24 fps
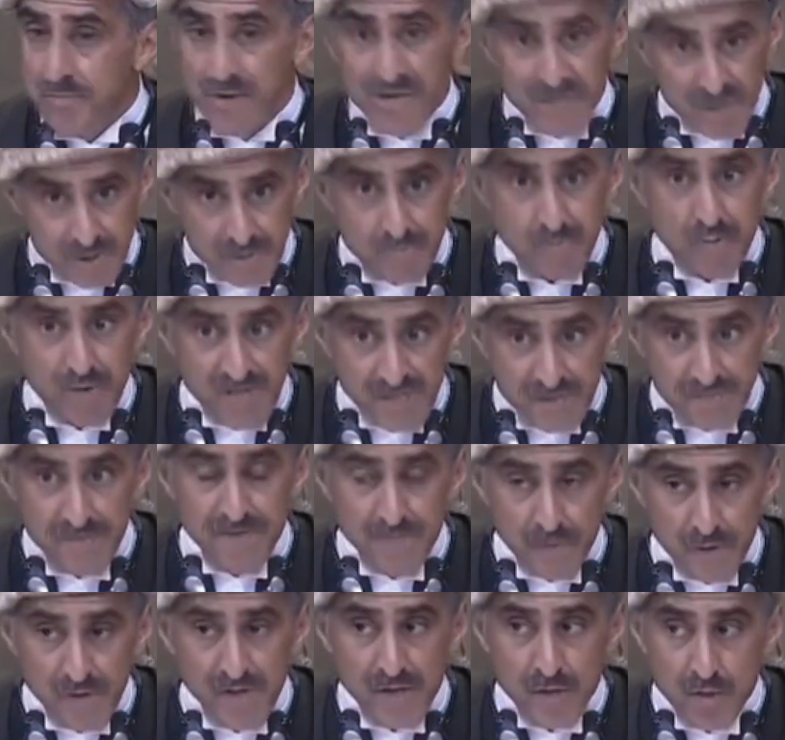which was
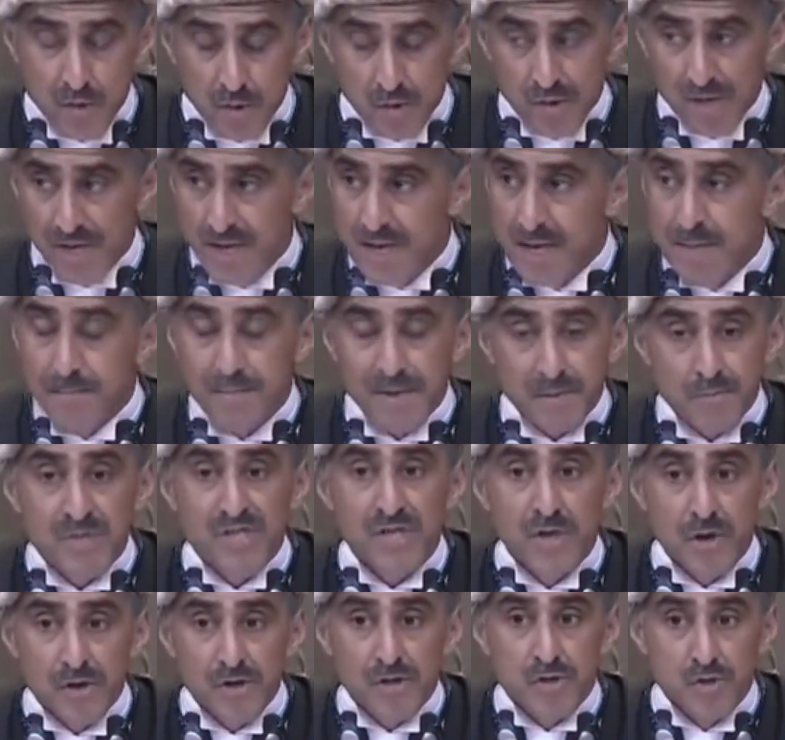before the court, but
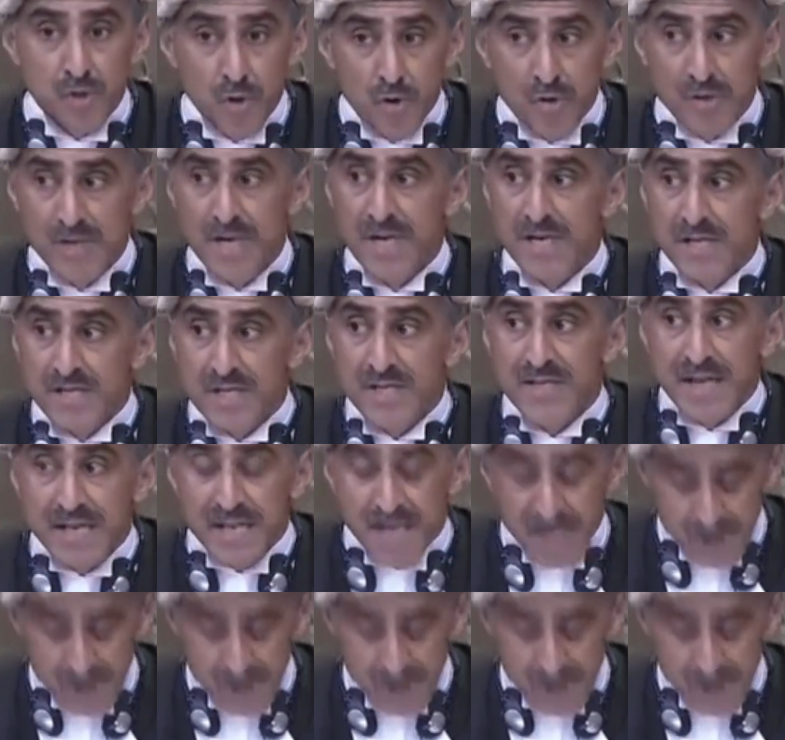was not drawn to the